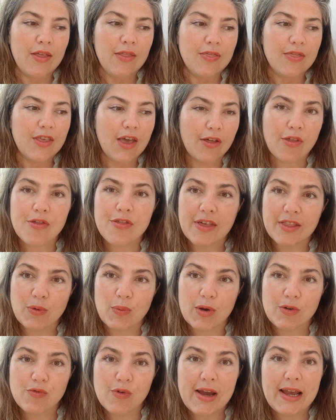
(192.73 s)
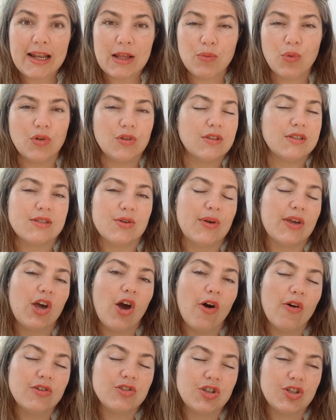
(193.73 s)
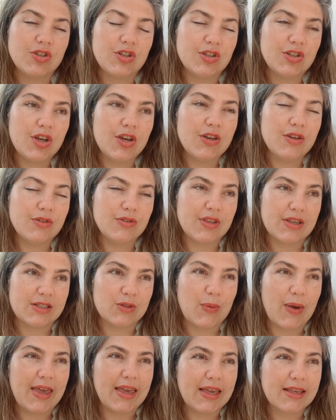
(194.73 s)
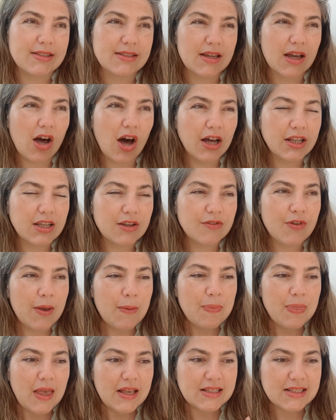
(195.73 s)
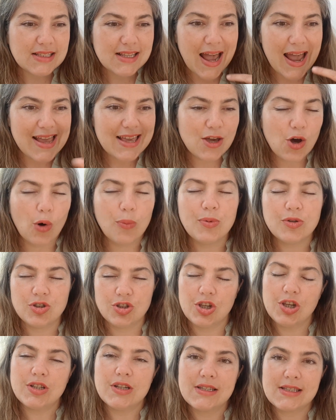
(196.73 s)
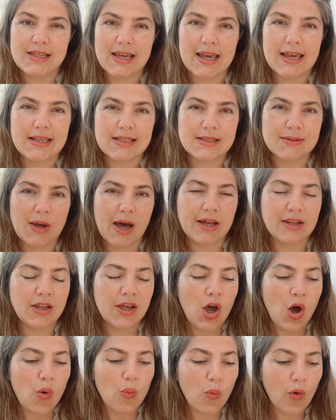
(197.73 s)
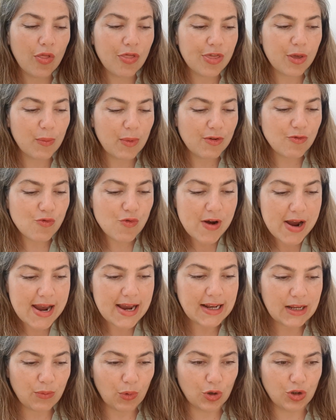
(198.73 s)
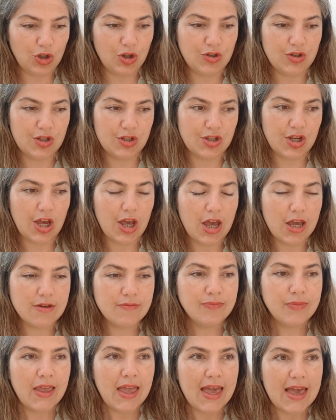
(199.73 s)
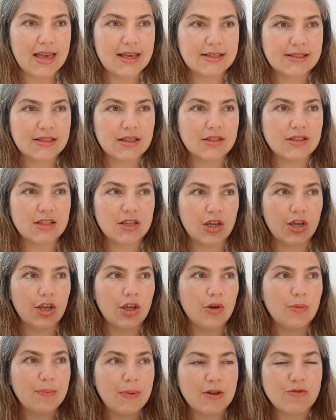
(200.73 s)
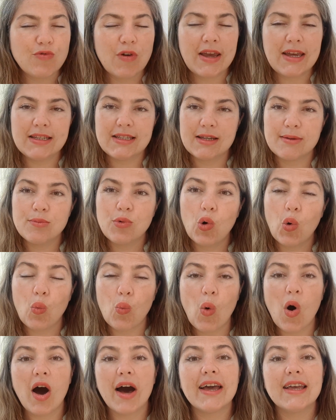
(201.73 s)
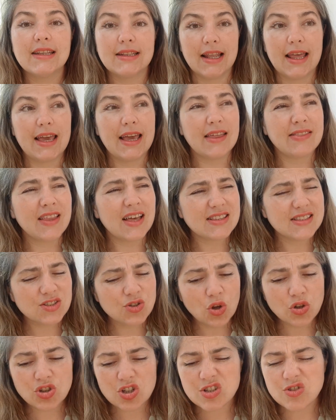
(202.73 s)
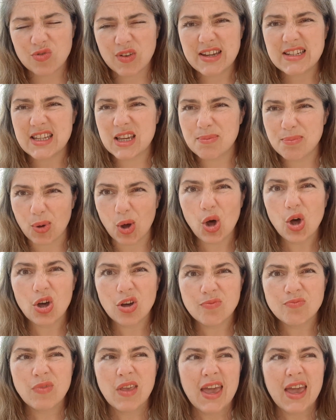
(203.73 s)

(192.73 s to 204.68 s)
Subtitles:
The other thing that we really want to encourage you to do this week is to kind of take opportunities. And one thing we really want you to do is to be reading more widely. And that's not just reading a book.